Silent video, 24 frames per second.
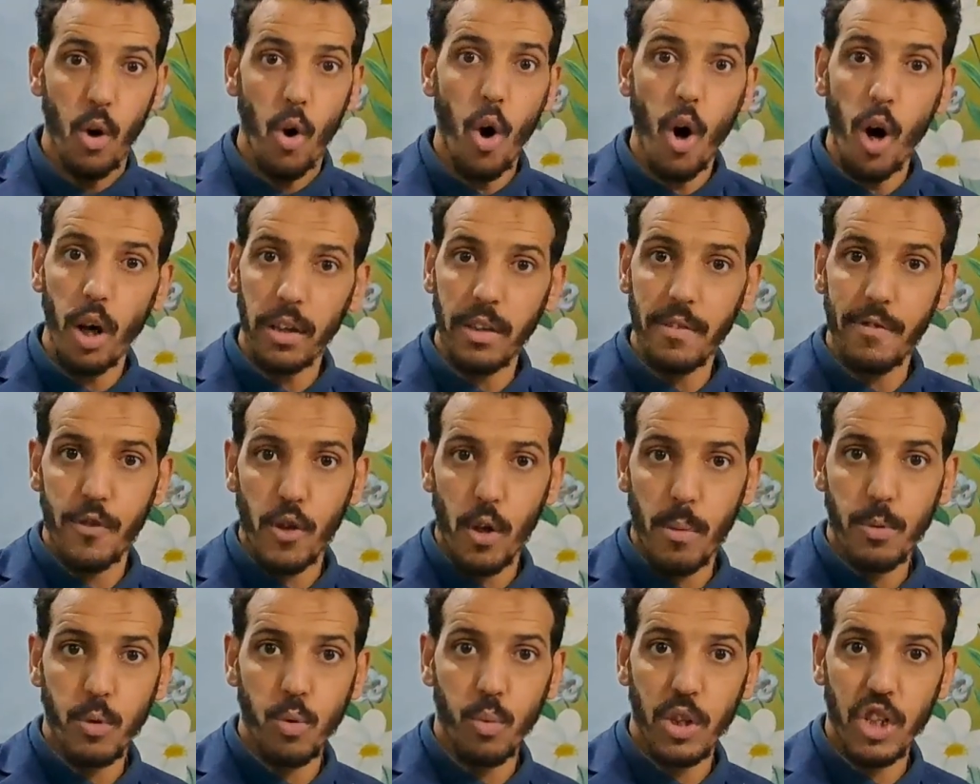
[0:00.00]
All the
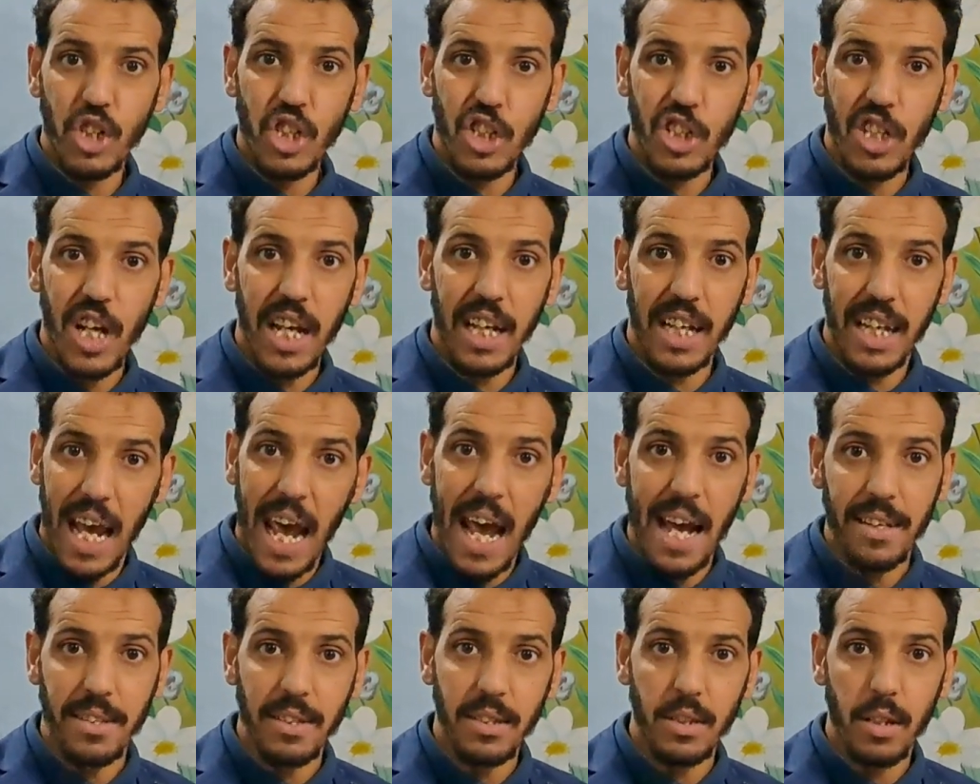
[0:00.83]
verbs which take
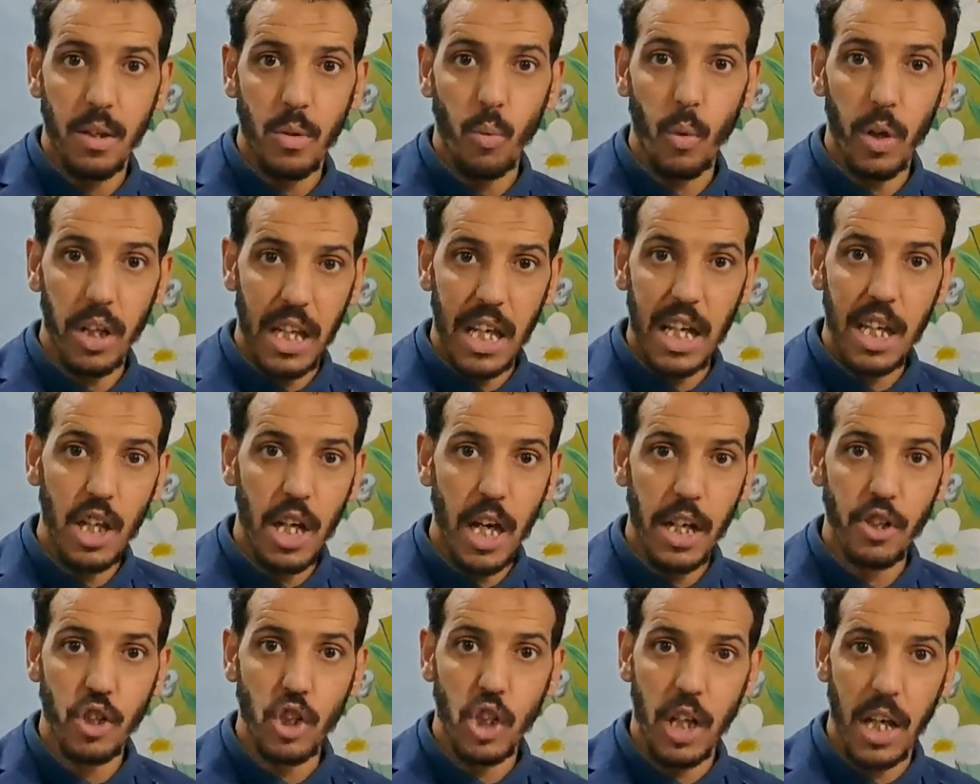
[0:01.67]
s with
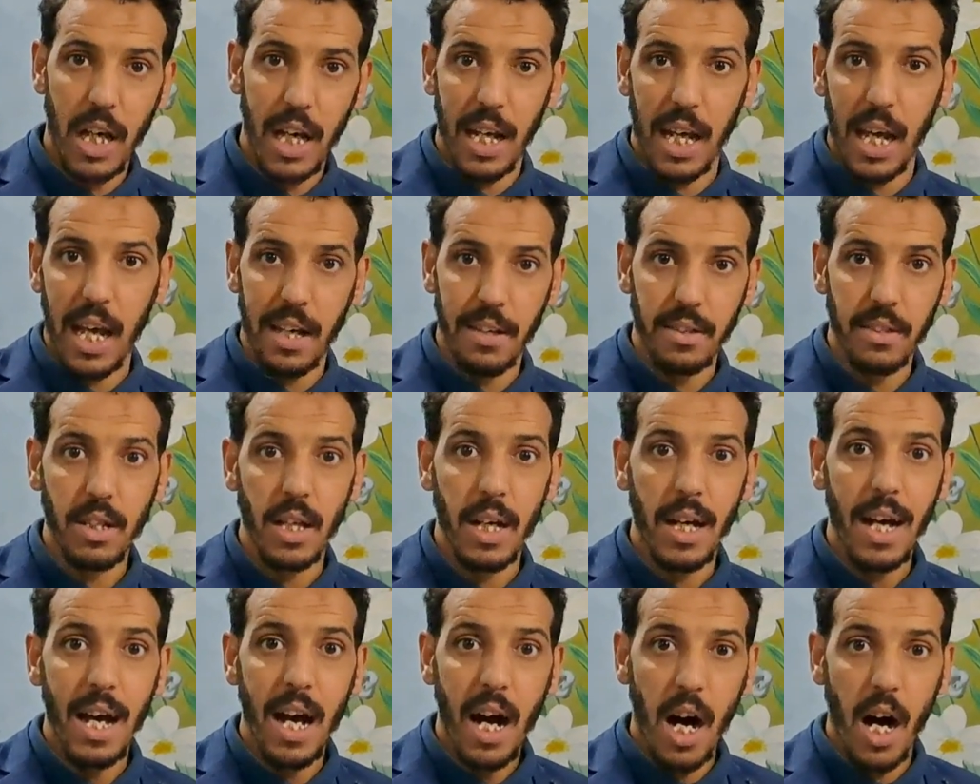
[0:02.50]
he and she and
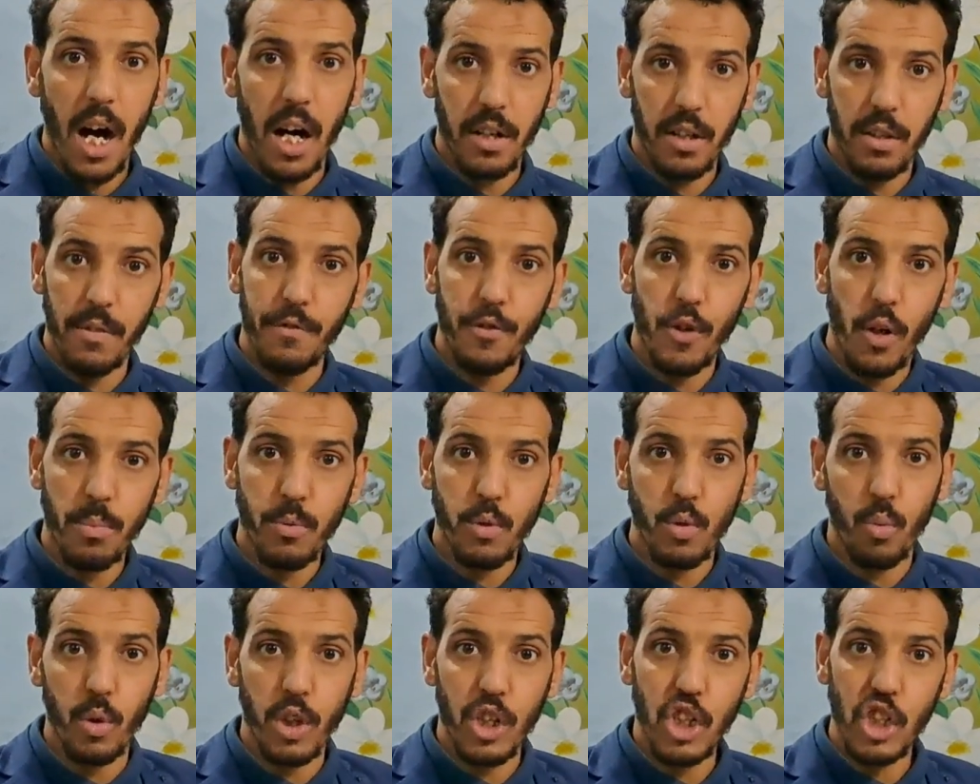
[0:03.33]
it are the
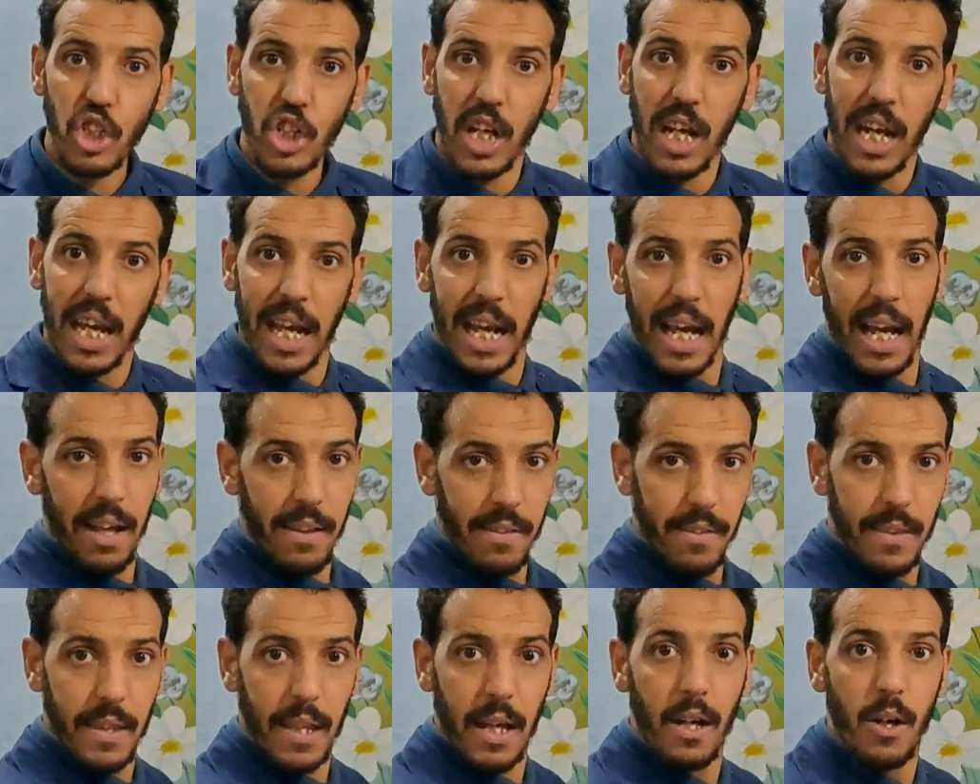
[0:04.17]
verbs which
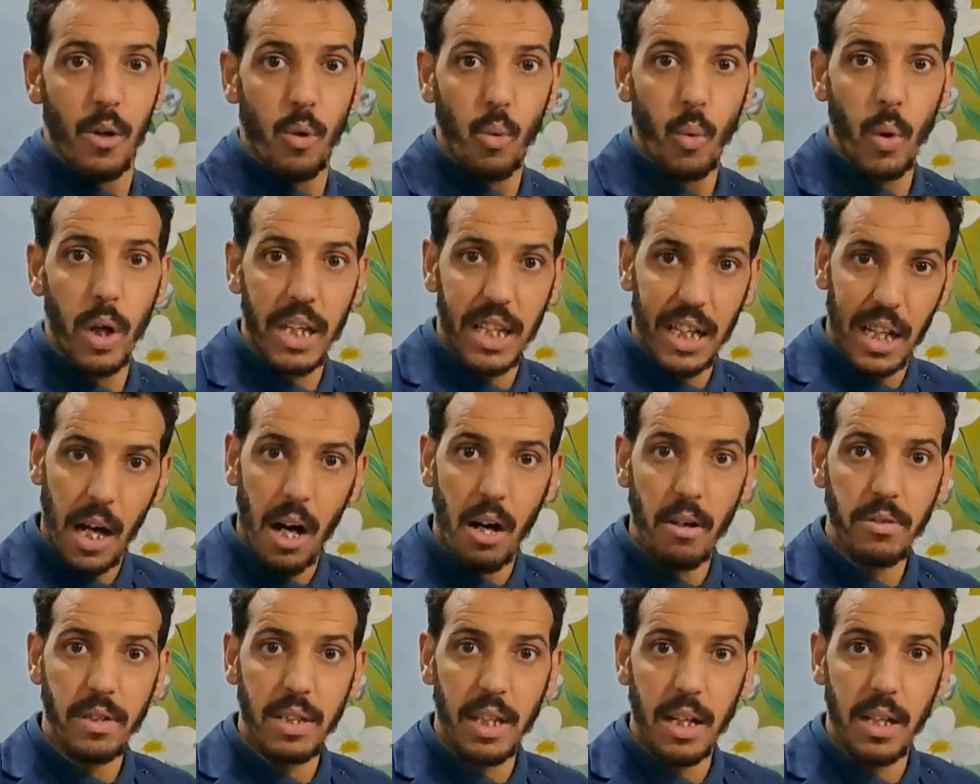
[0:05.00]
end with
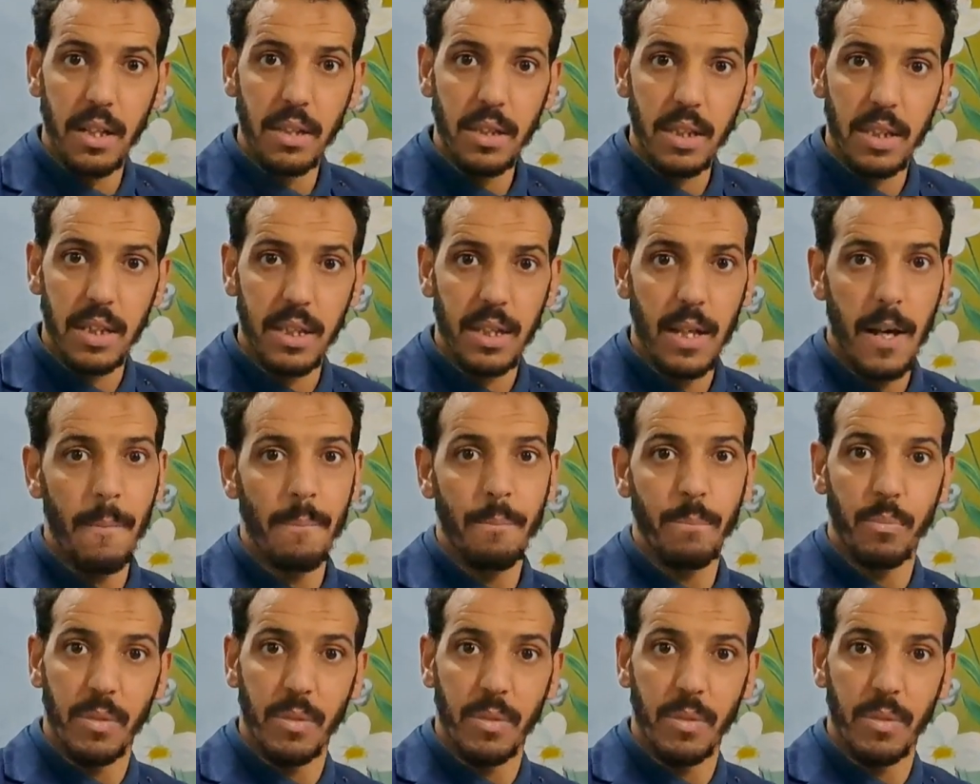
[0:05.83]
consonants